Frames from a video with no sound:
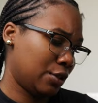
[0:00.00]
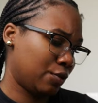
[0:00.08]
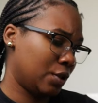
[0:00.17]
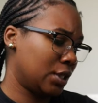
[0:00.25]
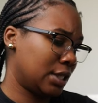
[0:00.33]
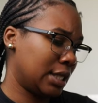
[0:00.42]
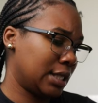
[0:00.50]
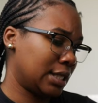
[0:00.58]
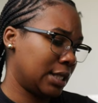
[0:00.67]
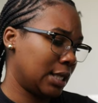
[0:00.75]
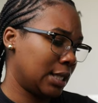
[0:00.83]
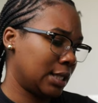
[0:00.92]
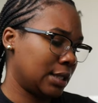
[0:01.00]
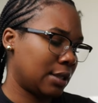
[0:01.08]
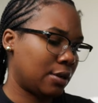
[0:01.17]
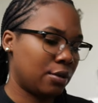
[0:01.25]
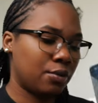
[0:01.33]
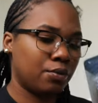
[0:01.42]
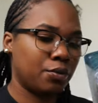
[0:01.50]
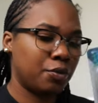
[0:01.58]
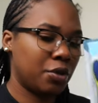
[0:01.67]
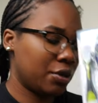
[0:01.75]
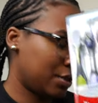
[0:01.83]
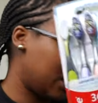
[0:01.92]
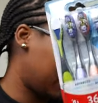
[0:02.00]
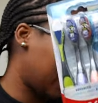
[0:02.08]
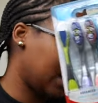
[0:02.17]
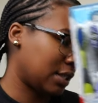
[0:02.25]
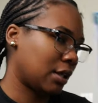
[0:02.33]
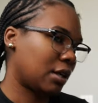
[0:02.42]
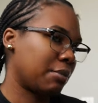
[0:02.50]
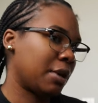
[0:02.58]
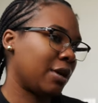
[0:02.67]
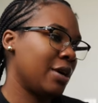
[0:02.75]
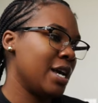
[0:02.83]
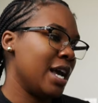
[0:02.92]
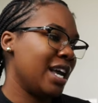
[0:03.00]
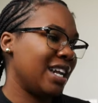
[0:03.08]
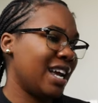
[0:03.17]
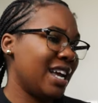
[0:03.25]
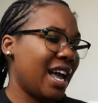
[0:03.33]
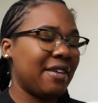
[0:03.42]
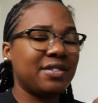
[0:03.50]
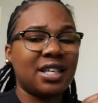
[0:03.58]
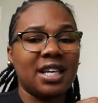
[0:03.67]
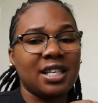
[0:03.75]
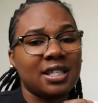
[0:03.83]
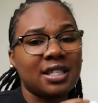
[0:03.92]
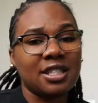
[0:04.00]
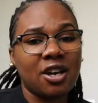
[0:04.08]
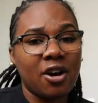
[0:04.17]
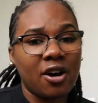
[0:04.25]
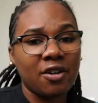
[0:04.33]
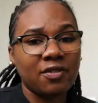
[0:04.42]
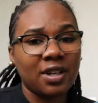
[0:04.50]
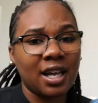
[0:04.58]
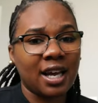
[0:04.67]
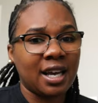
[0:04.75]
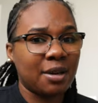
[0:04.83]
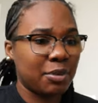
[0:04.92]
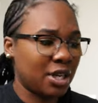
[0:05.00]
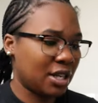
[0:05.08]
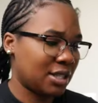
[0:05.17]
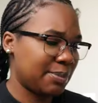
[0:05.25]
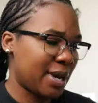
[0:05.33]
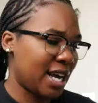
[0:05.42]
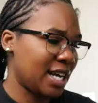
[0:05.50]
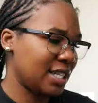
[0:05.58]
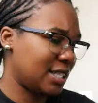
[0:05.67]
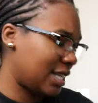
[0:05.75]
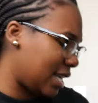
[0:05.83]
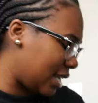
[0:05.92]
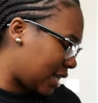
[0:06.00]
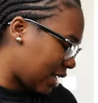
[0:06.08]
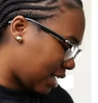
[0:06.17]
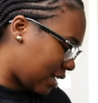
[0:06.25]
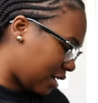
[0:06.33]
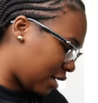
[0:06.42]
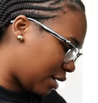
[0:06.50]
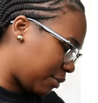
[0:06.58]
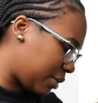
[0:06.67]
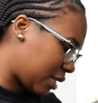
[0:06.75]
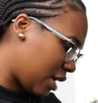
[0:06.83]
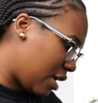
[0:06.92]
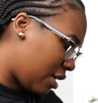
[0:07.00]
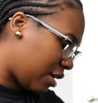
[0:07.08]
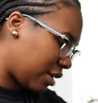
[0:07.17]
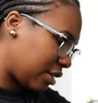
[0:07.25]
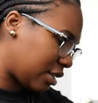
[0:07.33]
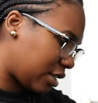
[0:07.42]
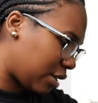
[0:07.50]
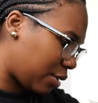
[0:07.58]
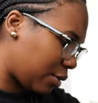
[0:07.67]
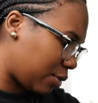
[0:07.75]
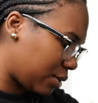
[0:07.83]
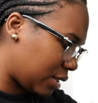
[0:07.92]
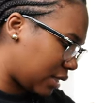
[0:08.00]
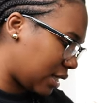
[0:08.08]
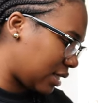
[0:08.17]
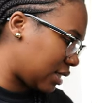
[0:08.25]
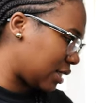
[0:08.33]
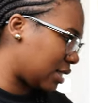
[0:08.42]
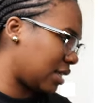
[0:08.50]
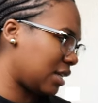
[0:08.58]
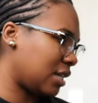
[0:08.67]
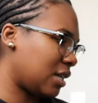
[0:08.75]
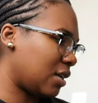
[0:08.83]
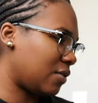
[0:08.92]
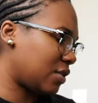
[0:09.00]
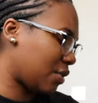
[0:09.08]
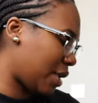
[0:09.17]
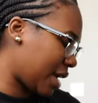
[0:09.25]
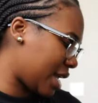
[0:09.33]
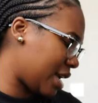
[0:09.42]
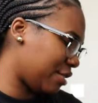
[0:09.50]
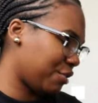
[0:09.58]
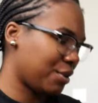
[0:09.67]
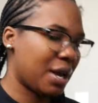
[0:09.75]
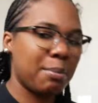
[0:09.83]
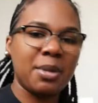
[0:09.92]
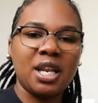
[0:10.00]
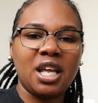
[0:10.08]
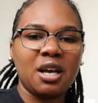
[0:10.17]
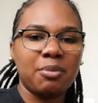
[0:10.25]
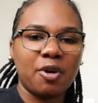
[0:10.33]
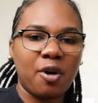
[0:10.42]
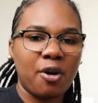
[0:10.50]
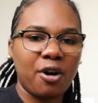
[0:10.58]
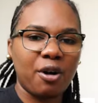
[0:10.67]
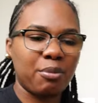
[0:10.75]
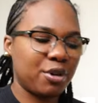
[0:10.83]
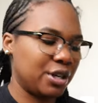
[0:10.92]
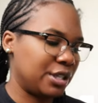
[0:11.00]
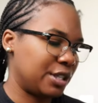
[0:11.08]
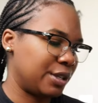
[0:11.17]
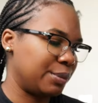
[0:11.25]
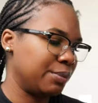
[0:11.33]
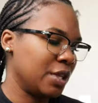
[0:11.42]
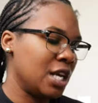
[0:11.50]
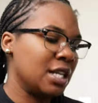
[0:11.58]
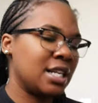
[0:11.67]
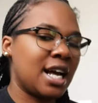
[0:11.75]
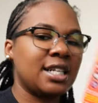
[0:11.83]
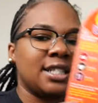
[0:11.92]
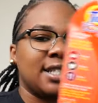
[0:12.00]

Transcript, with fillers: 360. So we're going to see what that's talking about. And I have to get soft, like, because my teeth and gums are so sensitive. So I can't do that medium or hard brushing. And I